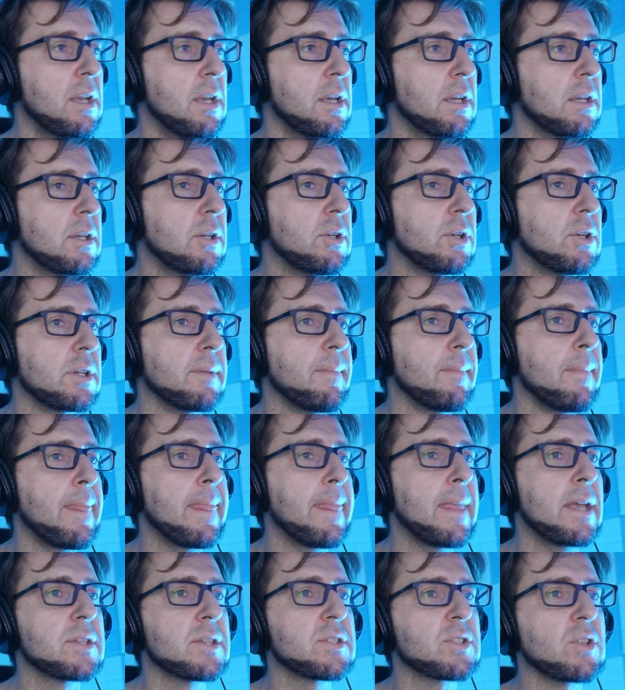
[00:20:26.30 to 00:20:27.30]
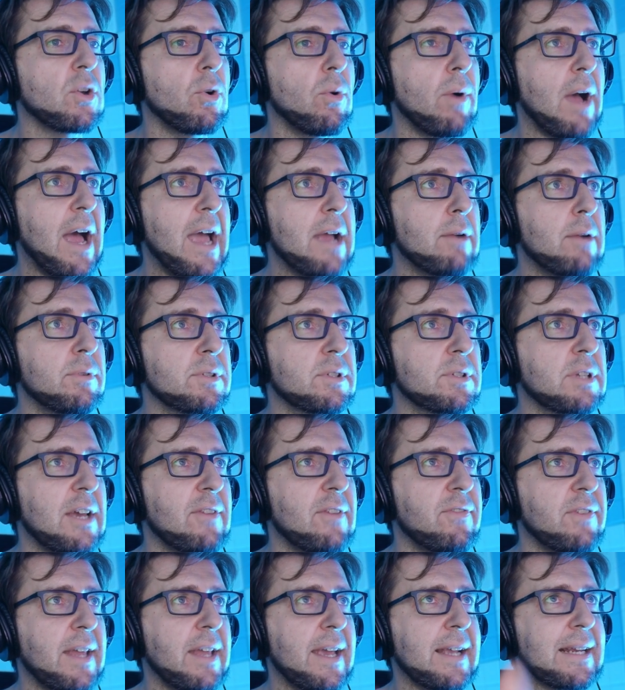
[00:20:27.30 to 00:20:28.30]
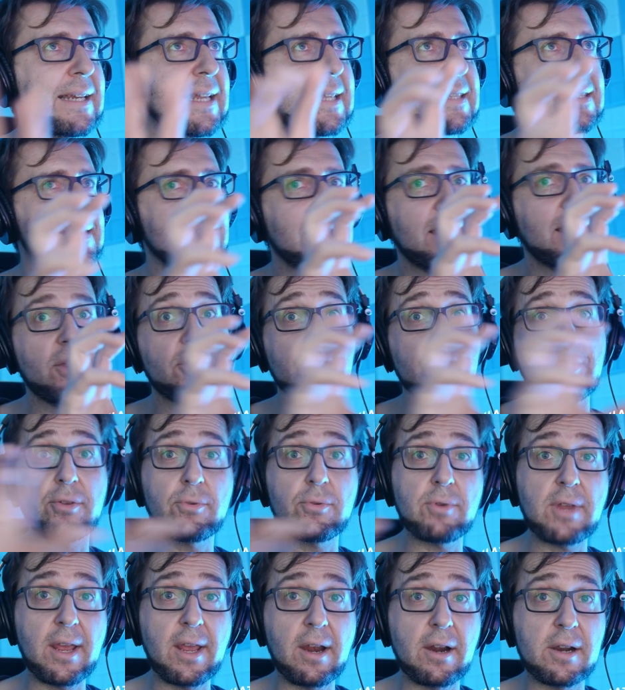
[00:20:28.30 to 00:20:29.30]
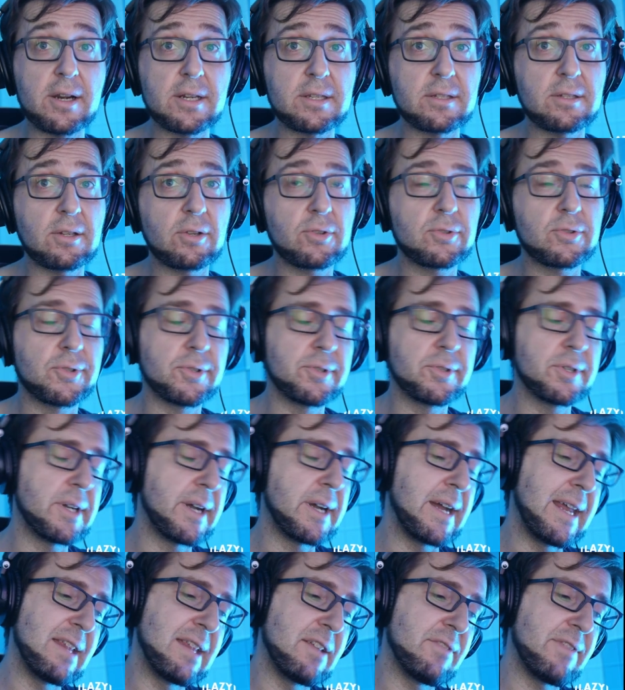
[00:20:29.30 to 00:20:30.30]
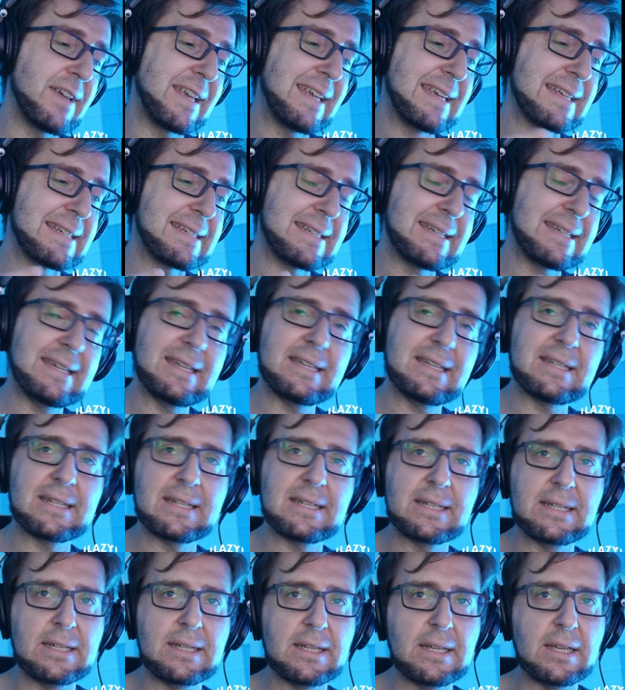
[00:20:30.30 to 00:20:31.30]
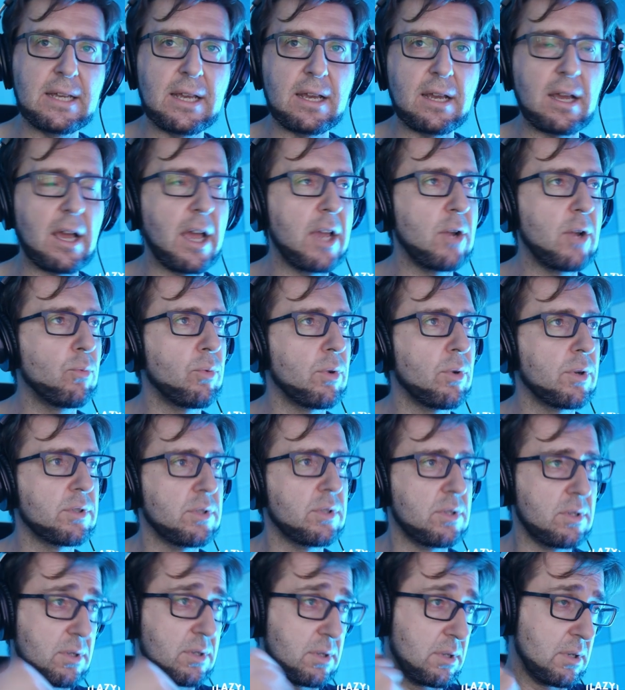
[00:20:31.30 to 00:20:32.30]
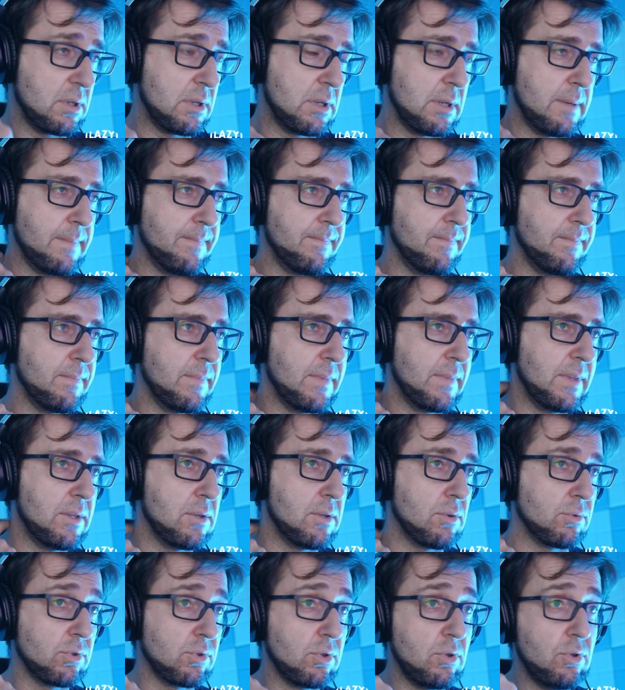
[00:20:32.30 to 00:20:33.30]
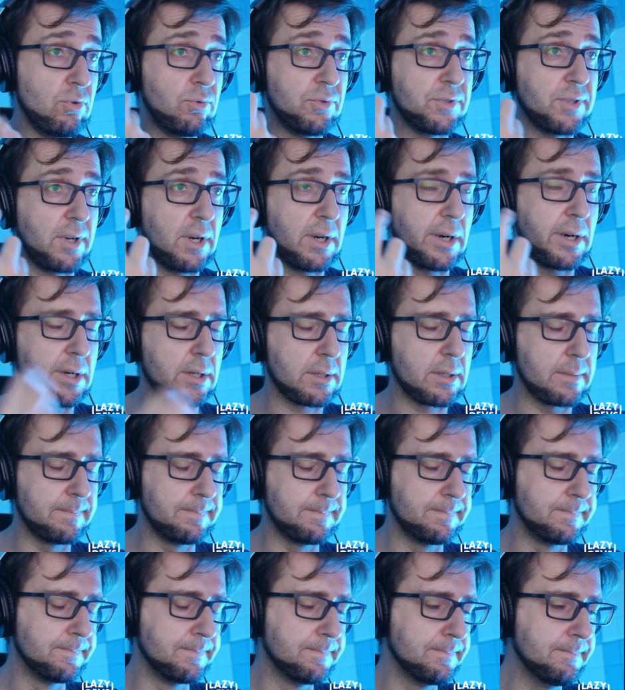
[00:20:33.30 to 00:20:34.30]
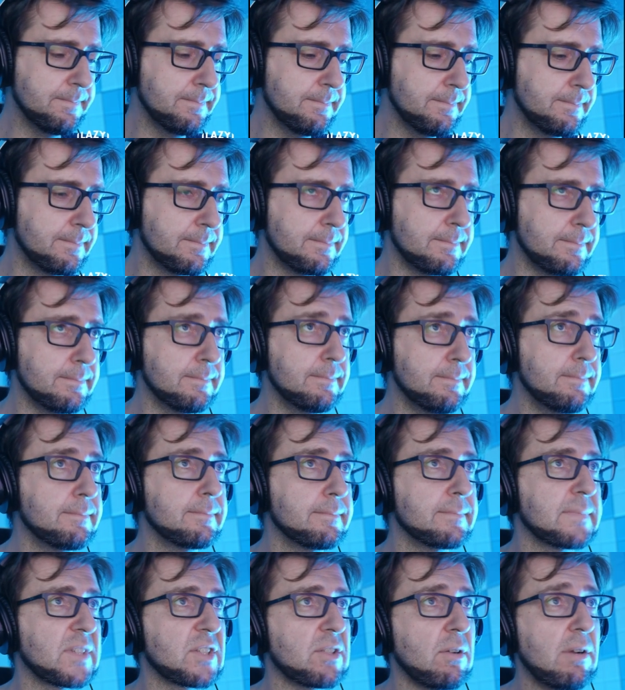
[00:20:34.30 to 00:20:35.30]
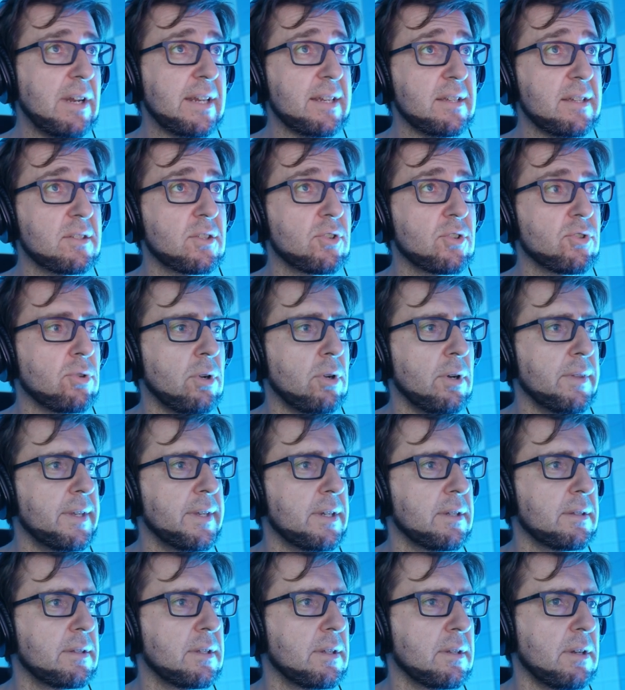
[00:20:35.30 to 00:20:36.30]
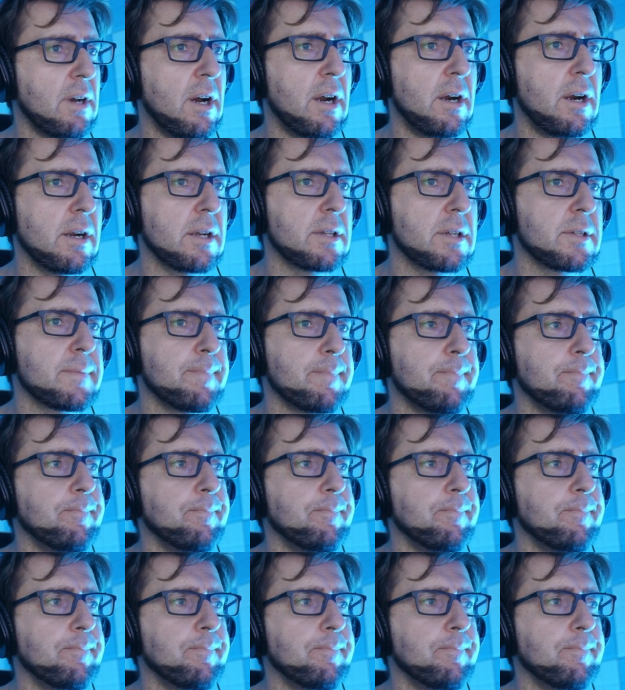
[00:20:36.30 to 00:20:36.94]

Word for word: Good. So I want to have like, let's say three hearts in a corner. And if I get hit, I want, um, you know, to lose a heart. So let us draw the, the hearts.